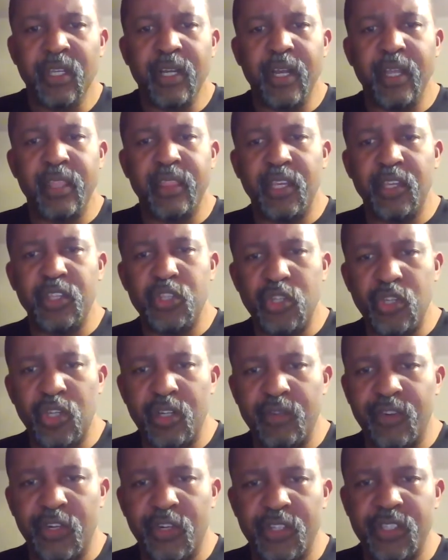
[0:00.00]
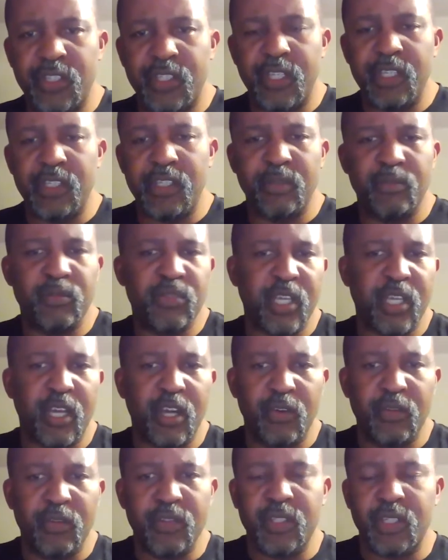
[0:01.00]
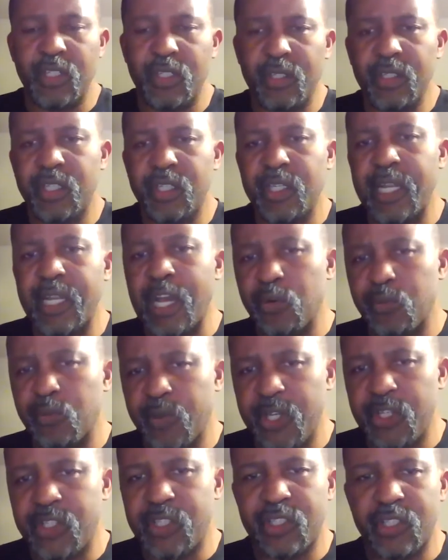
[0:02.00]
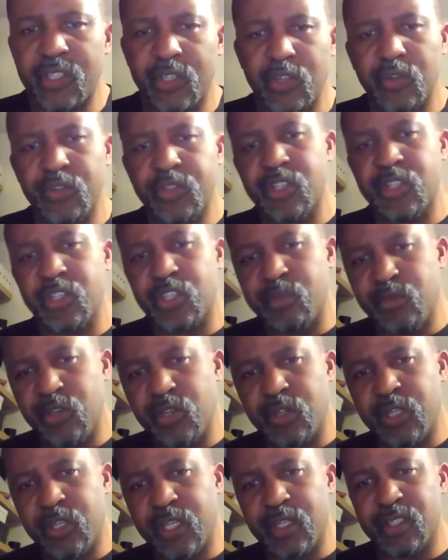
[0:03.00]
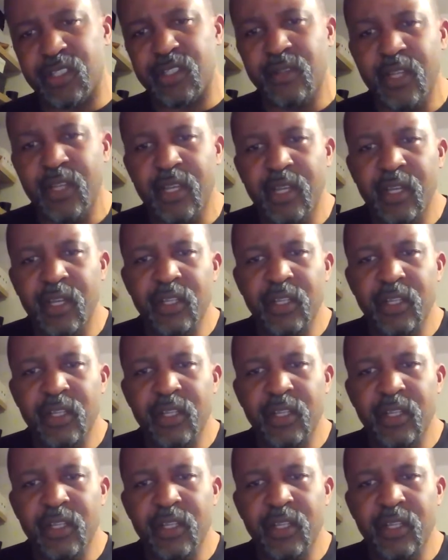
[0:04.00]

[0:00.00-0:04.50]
I think universities themselves can outreach to go to the communities